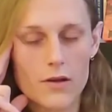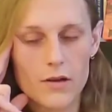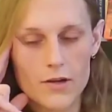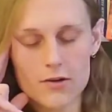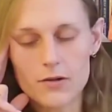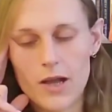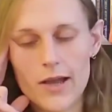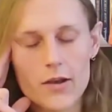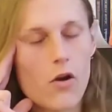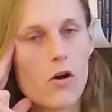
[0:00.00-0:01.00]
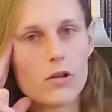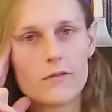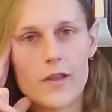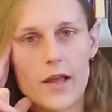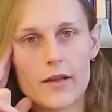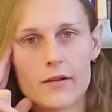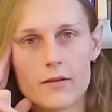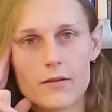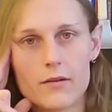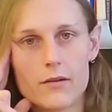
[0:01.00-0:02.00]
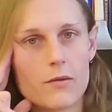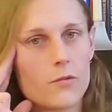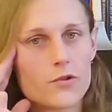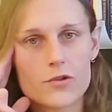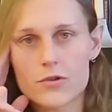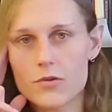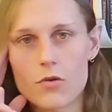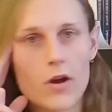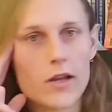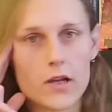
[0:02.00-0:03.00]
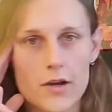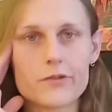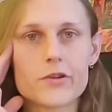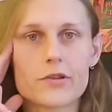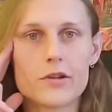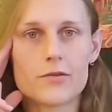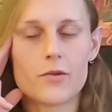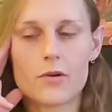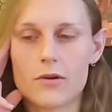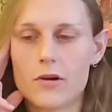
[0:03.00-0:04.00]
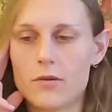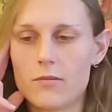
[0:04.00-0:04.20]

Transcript: underlying all of that, and we'll just coin it consciousness for